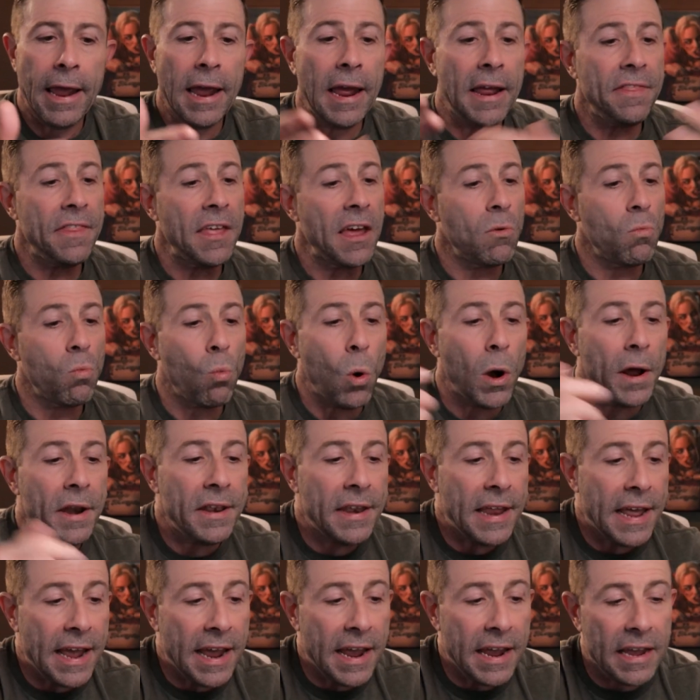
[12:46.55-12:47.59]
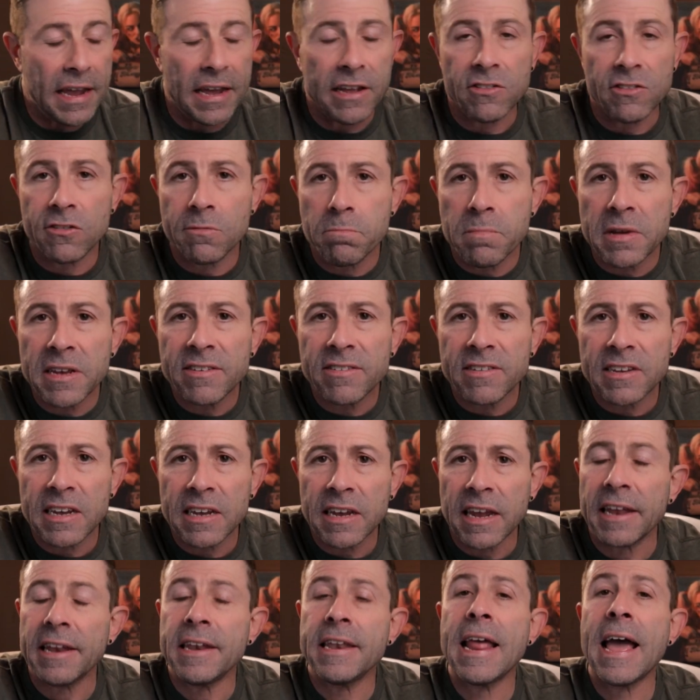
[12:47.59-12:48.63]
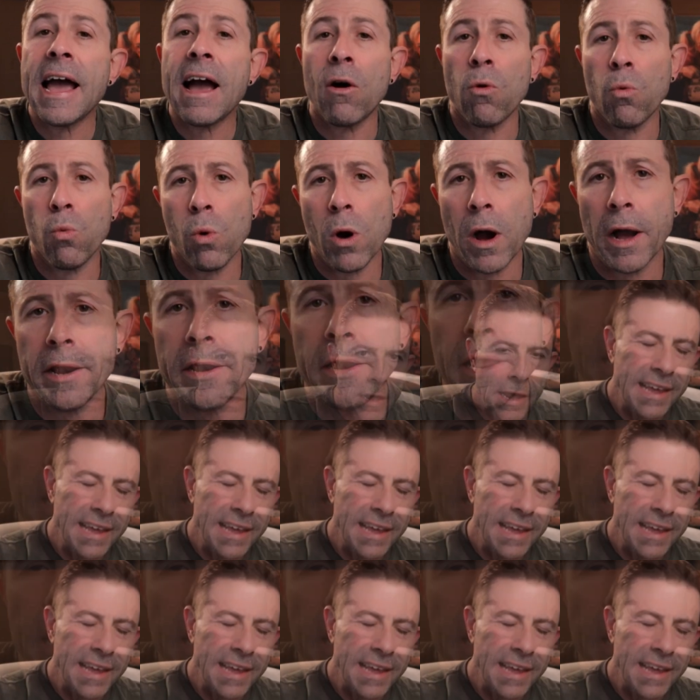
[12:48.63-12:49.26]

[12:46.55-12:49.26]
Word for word: and then one day it's missing, and now what?